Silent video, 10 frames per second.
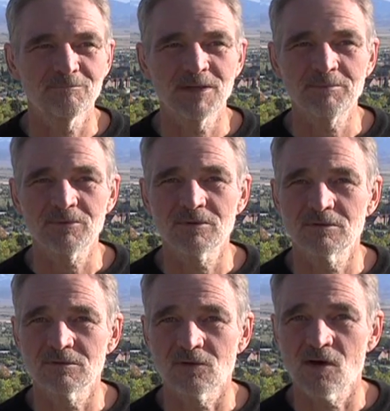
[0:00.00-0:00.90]
people
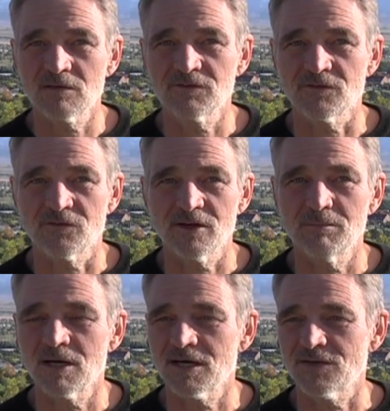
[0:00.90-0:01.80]
who long for free
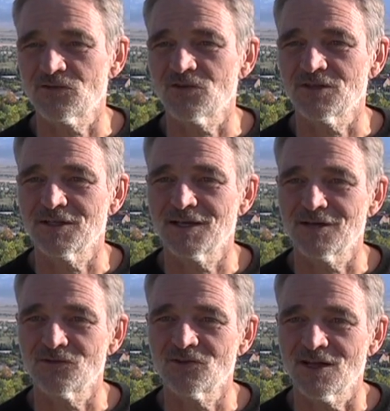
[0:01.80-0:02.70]
markets in the
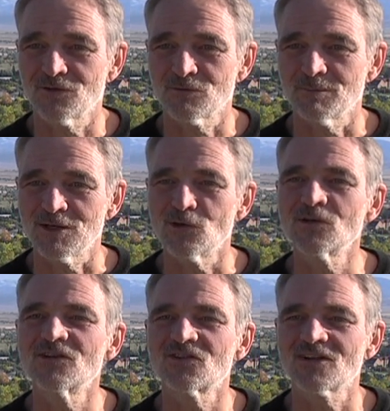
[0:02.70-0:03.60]
United States would be
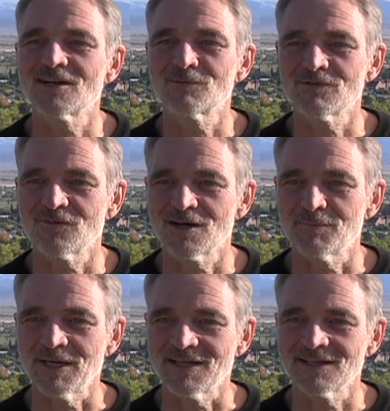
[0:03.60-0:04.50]
good to start with
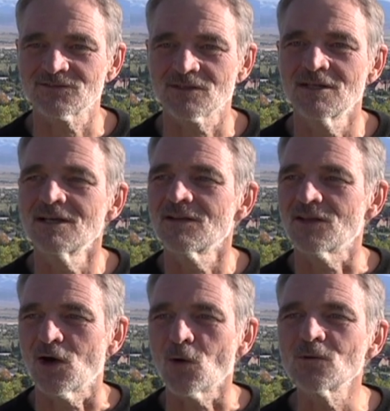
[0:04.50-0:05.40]
farming. And that's
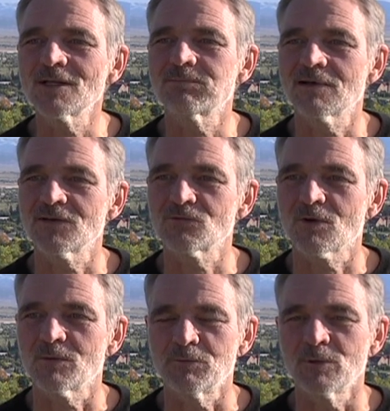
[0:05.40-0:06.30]
the only place
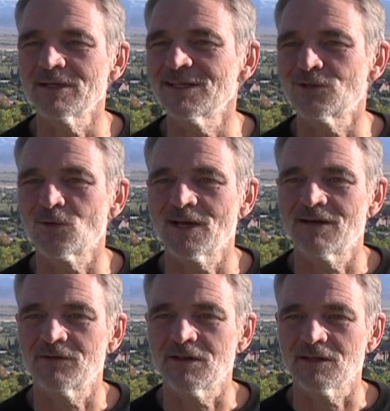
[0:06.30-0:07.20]
where we really don't
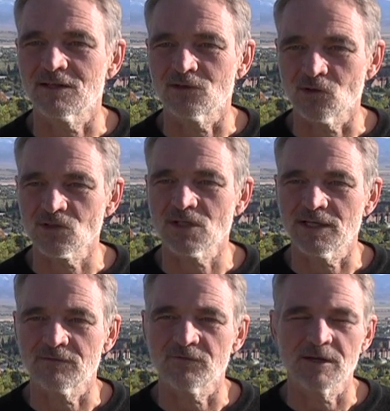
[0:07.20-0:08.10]
have anything that looks
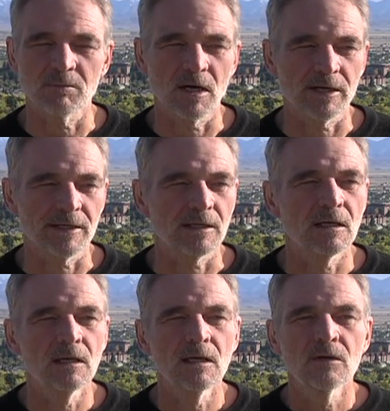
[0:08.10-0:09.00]
like a free market.
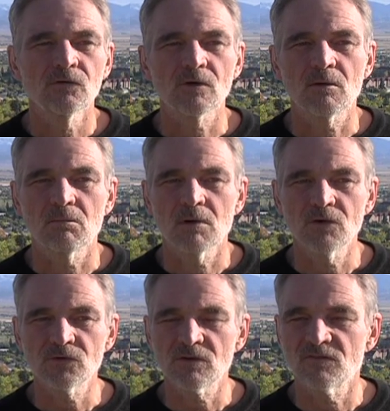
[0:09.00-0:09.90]
So
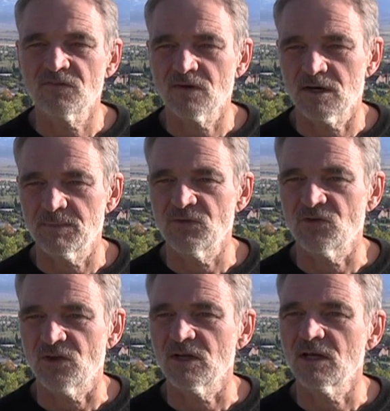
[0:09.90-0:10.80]
most of farming's
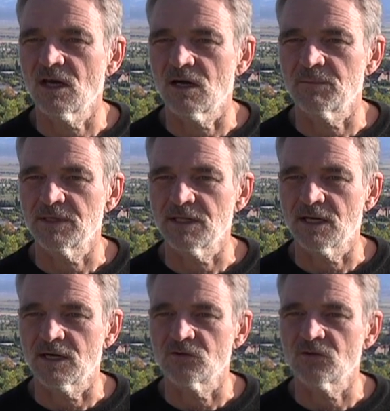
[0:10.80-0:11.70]
income in the
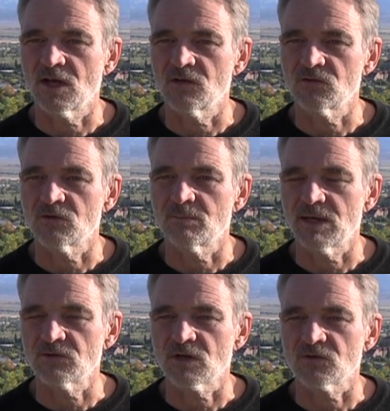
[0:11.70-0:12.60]
United States is
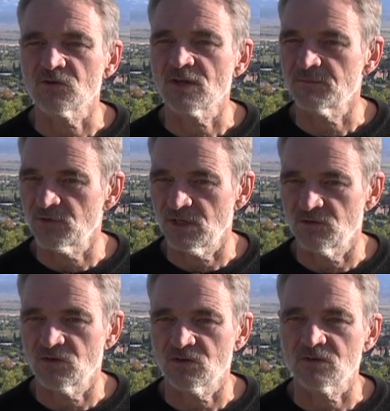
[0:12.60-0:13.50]
based on the subsidy
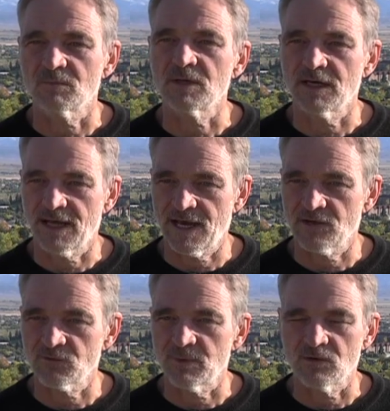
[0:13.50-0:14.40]
system, and it
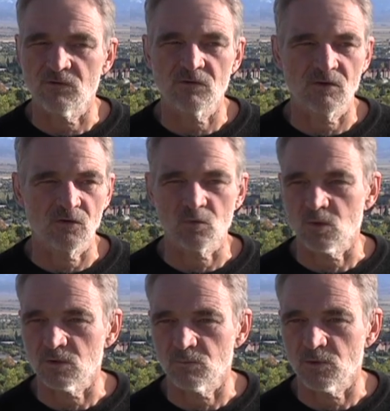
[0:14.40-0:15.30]
has been since
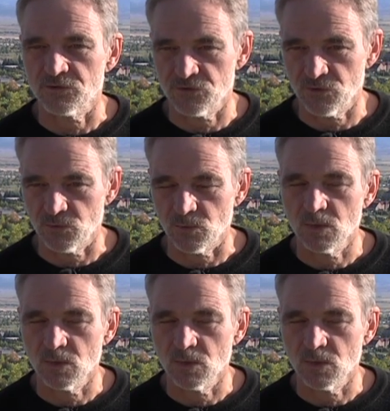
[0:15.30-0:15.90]
World War II.